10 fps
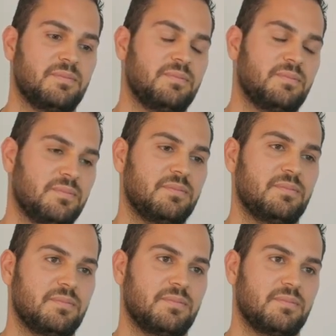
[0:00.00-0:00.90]

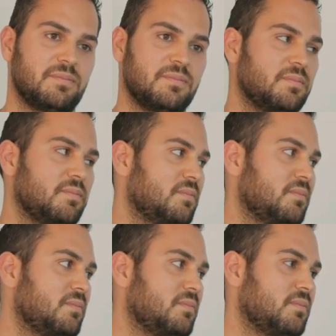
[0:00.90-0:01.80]

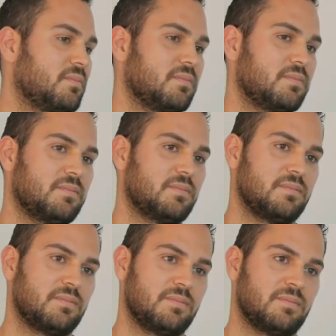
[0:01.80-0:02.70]

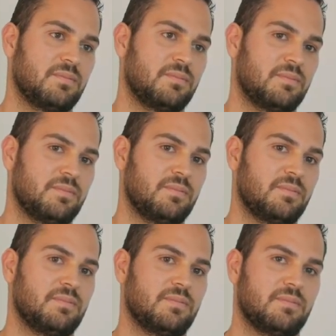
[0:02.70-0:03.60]

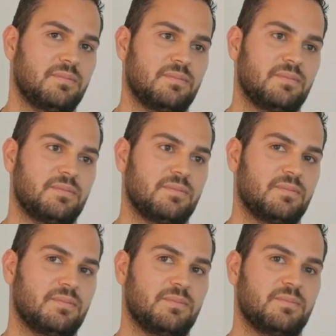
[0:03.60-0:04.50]

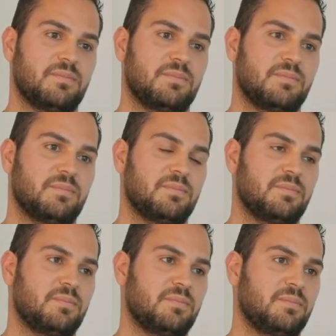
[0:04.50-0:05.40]

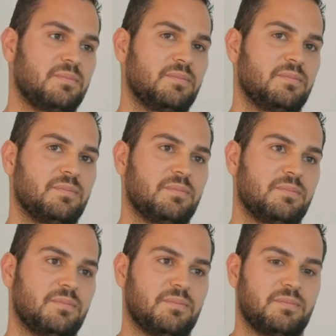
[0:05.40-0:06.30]

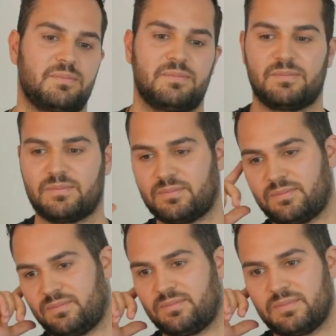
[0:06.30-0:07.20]

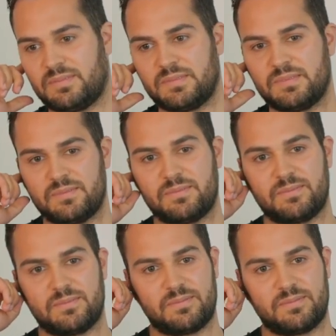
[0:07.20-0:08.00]
(not speaking)